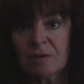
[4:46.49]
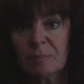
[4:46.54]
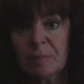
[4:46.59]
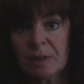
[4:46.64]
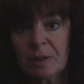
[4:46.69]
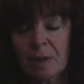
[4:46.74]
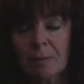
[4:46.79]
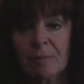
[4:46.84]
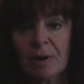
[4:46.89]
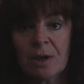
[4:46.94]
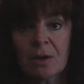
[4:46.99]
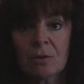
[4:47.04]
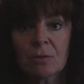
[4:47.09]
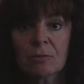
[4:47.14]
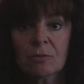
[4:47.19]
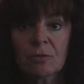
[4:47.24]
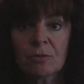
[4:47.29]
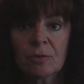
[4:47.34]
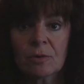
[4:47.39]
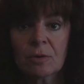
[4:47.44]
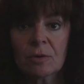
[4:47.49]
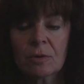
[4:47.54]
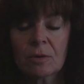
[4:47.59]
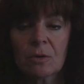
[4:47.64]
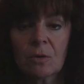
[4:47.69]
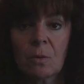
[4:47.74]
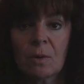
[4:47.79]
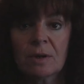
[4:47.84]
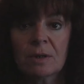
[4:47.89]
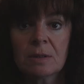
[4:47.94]
I've been on my own
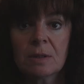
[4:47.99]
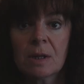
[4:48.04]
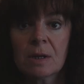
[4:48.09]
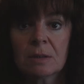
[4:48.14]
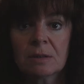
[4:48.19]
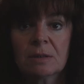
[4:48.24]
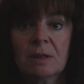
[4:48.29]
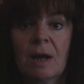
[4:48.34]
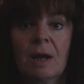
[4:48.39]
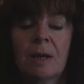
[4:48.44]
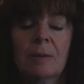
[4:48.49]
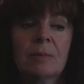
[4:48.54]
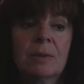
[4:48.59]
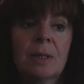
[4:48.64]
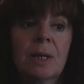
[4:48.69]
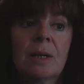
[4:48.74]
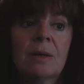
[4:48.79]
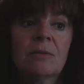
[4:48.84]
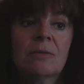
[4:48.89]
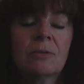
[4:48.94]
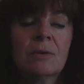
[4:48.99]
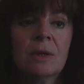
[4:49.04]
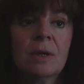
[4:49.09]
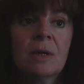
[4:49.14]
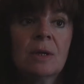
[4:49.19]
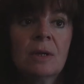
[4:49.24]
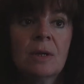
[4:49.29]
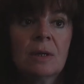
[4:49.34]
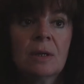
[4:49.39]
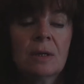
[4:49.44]
for quite a long time, and
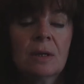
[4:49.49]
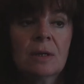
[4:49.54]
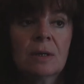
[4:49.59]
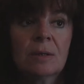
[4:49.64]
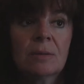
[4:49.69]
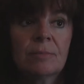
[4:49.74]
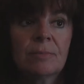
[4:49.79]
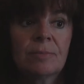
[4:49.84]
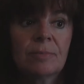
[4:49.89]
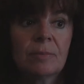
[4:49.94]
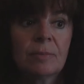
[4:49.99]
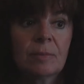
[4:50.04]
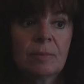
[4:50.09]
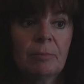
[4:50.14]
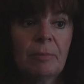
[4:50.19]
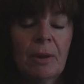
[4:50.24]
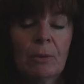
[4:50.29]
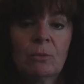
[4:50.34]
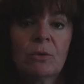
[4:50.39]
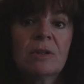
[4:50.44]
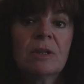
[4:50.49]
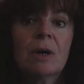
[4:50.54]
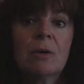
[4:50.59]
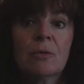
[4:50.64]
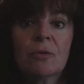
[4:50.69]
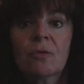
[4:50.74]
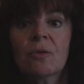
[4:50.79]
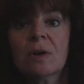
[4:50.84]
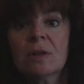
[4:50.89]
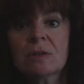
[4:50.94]
I've been
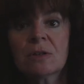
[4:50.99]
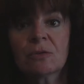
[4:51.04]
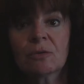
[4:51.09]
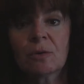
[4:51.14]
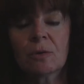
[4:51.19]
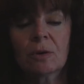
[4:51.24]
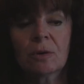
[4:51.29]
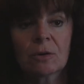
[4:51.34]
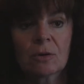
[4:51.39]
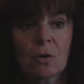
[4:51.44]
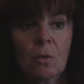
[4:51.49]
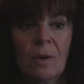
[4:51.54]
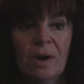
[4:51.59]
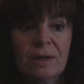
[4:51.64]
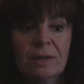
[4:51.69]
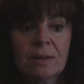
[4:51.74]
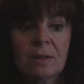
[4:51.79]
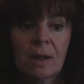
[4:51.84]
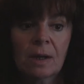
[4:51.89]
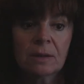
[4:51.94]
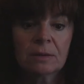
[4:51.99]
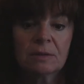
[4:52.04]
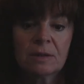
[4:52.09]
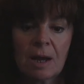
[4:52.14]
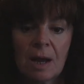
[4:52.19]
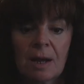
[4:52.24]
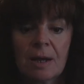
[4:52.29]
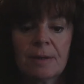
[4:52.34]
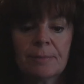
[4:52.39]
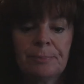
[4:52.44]
without friends for quite a long
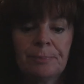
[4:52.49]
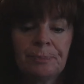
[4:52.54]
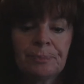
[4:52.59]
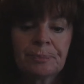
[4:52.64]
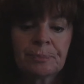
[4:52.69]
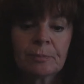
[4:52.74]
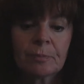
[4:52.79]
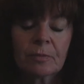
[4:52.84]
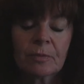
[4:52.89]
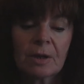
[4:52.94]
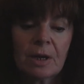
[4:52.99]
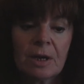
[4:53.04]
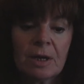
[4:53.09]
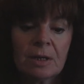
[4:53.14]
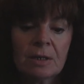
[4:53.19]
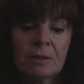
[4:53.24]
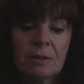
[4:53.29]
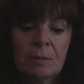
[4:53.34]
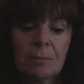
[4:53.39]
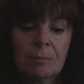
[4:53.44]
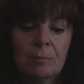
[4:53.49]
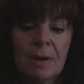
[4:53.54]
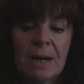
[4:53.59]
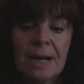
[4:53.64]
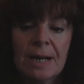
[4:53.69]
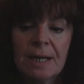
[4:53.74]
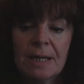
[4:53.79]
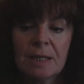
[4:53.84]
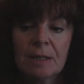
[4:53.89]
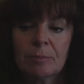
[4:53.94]
time. And
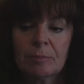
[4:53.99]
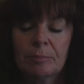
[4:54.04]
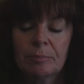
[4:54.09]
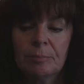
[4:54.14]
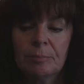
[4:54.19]
my